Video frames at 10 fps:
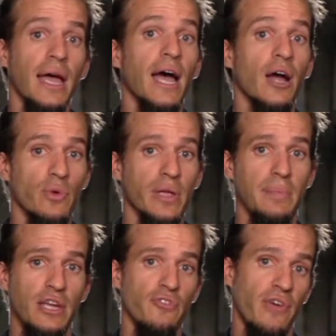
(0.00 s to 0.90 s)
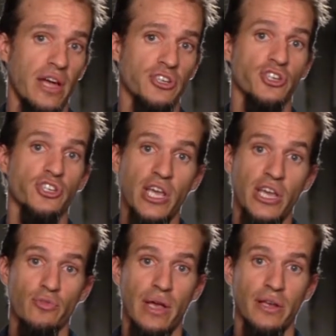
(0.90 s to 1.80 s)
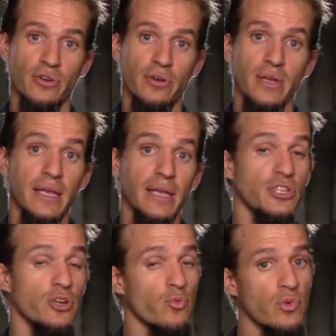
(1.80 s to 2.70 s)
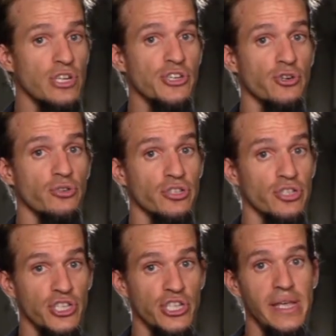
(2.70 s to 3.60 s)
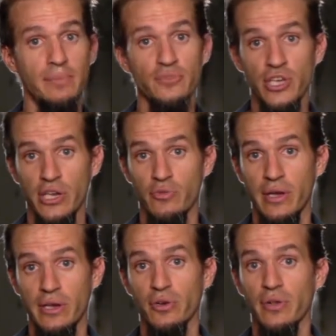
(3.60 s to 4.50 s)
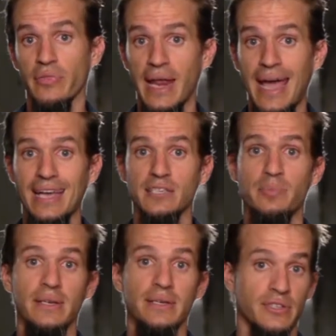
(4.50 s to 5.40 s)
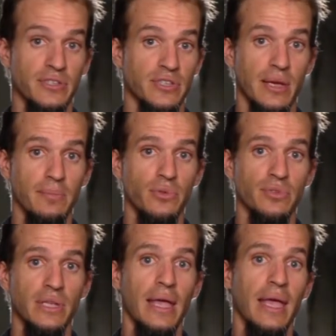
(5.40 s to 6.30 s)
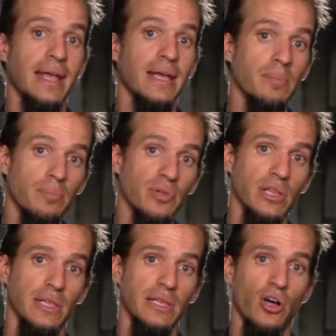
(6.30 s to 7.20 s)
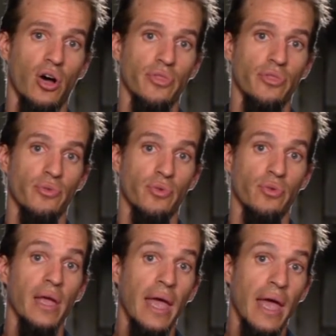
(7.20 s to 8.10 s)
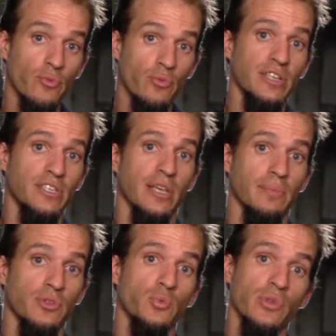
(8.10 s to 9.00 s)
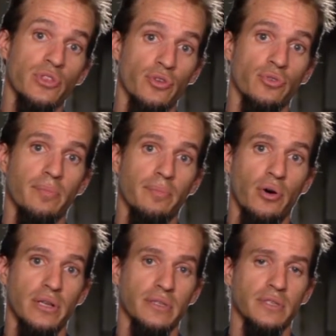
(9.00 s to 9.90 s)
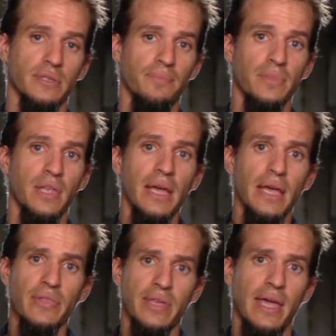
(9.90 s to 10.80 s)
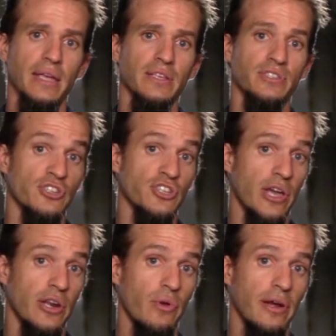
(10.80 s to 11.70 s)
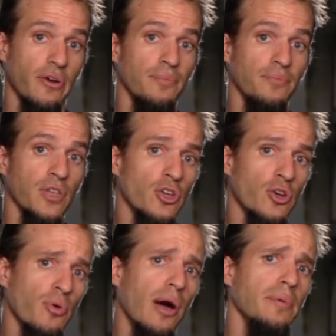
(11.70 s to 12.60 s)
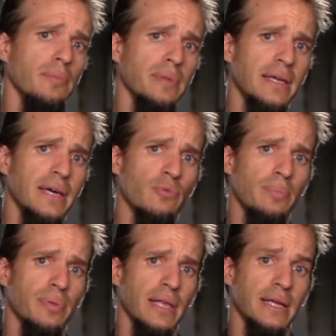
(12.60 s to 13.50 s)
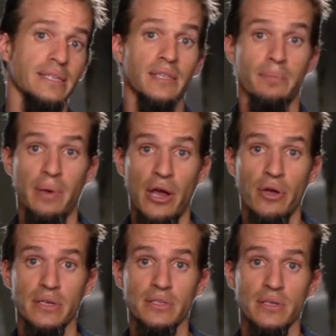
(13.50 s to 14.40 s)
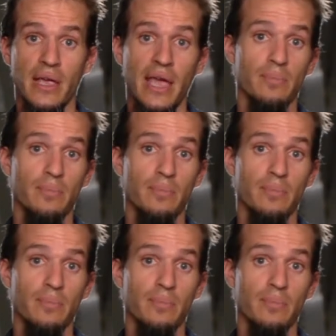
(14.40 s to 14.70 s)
a remanufactured generator is an original GM generator that has been disassembled and completely gone through and reassembled with new components. In the case of the generator, you're probably going to replace the bearings and